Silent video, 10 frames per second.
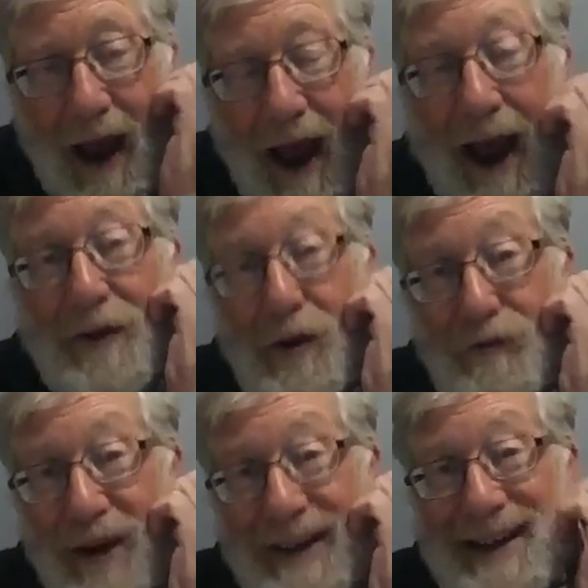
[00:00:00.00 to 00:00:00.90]
And the
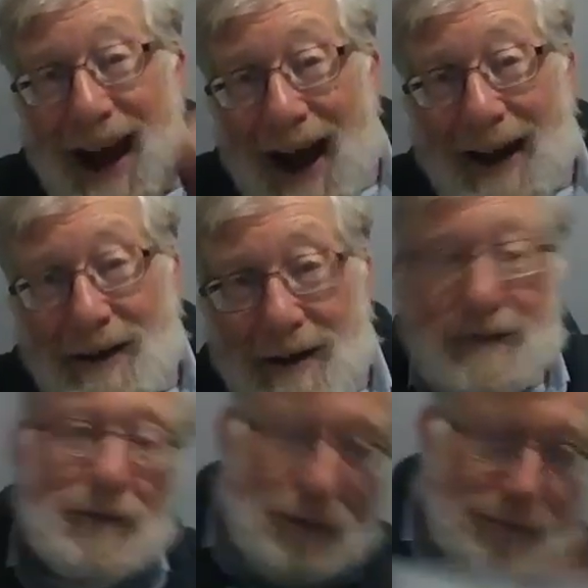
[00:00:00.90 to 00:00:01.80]
Radak,
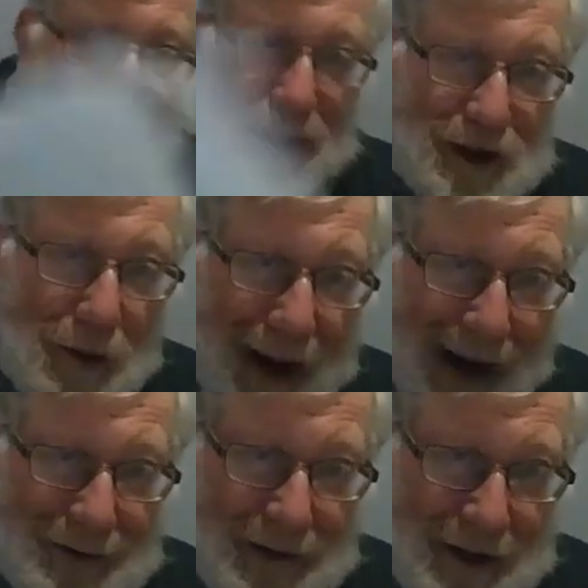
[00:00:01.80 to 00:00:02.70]
please go
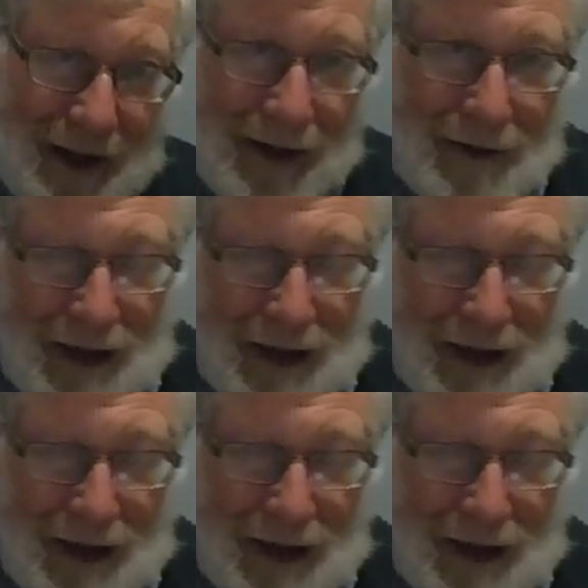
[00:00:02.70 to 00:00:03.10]
back to the second